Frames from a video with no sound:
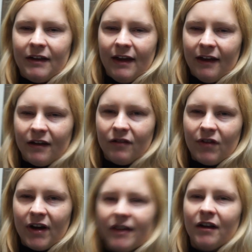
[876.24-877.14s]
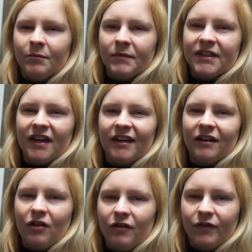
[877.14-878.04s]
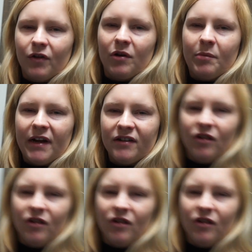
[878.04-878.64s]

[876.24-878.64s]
Yeah, right, I'm signing off, going to bed.